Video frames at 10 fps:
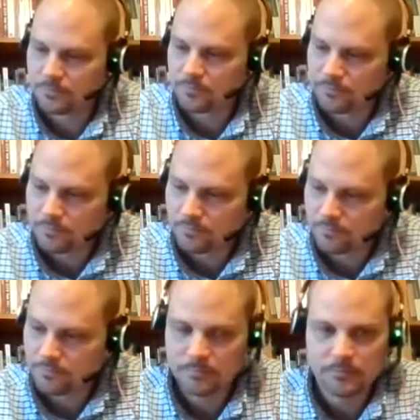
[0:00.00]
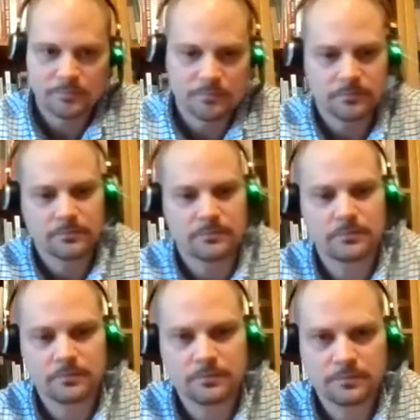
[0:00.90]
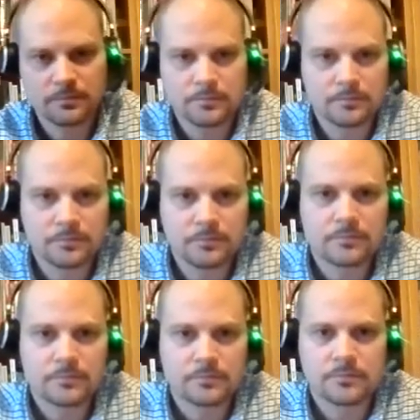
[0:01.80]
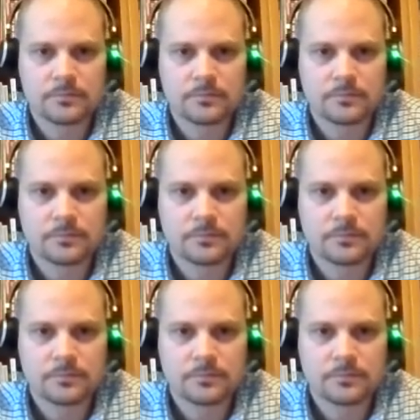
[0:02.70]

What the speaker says: This person isn't speaking.